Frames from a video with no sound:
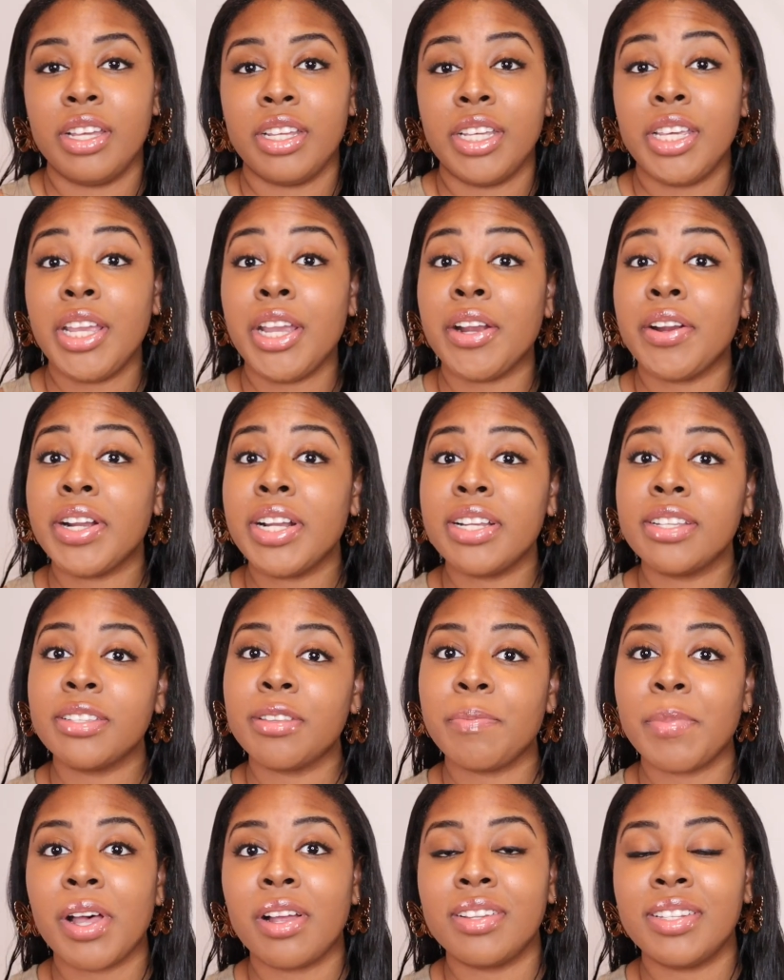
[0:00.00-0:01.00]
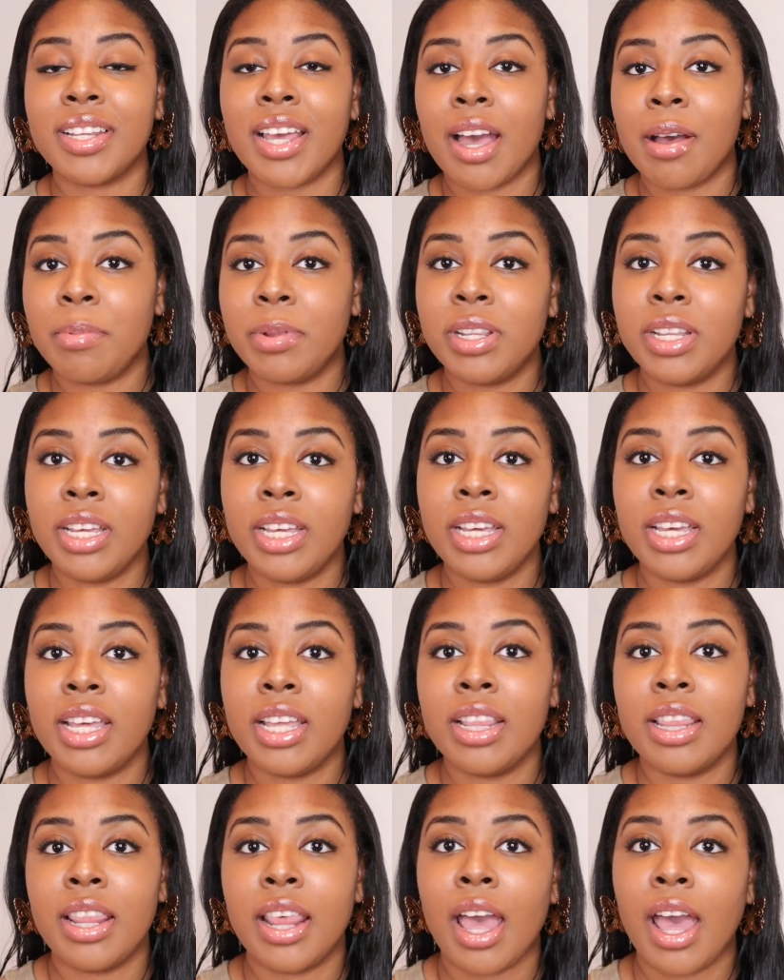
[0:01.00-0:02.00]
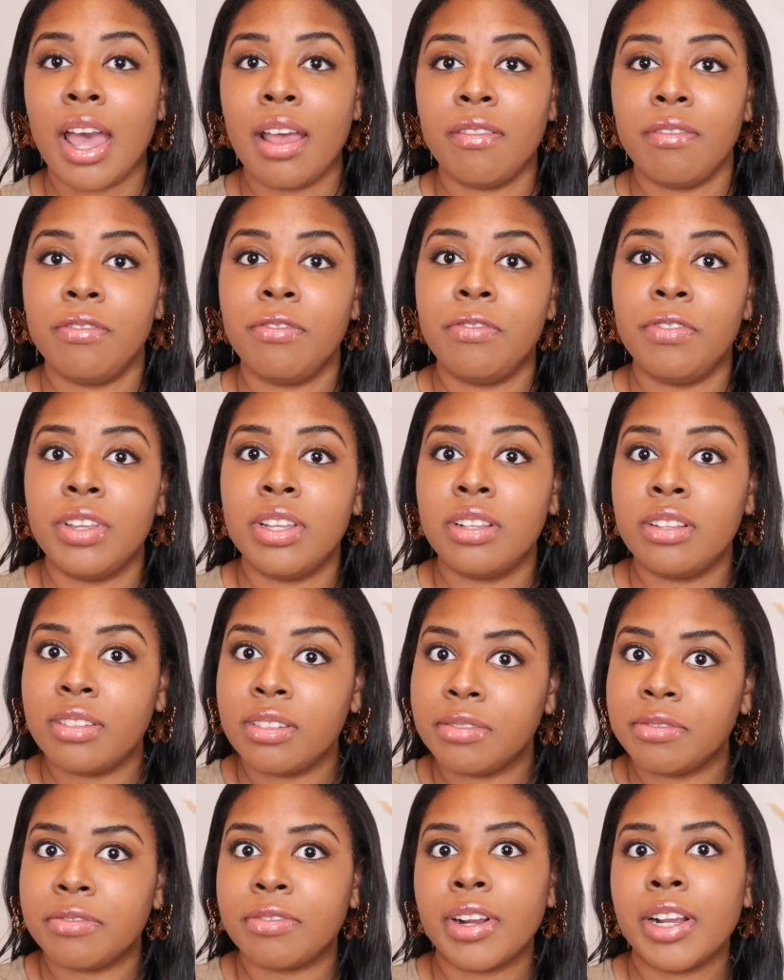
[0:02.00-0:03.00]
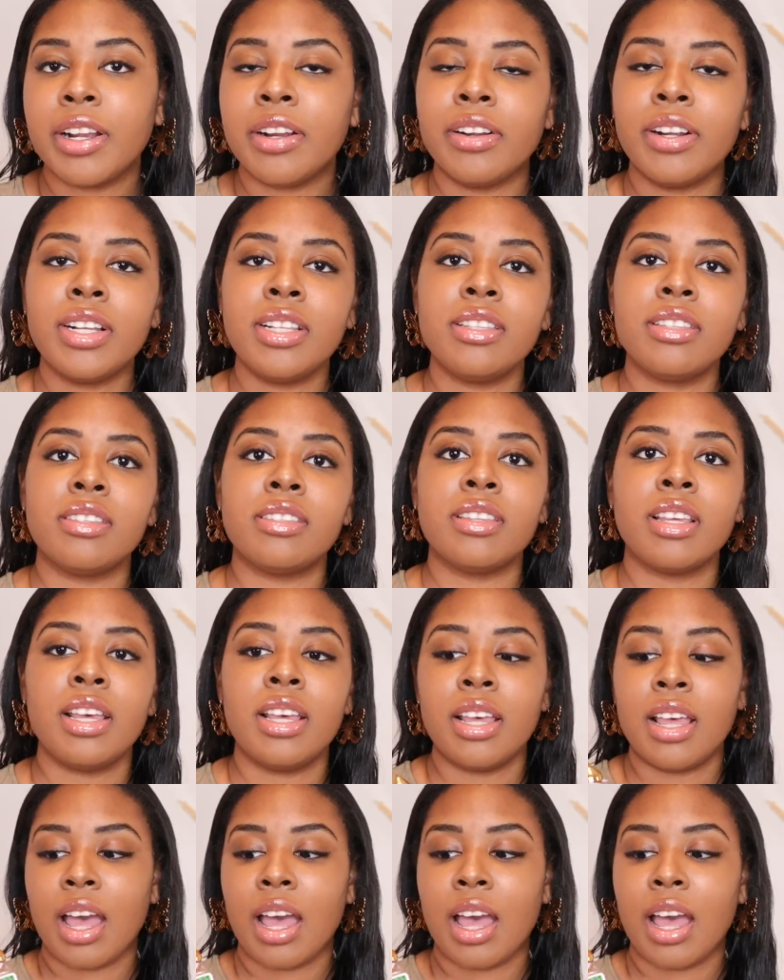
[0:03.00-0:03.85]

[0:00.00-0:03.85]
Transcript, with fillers: curious about dabbling in that field of fragrance,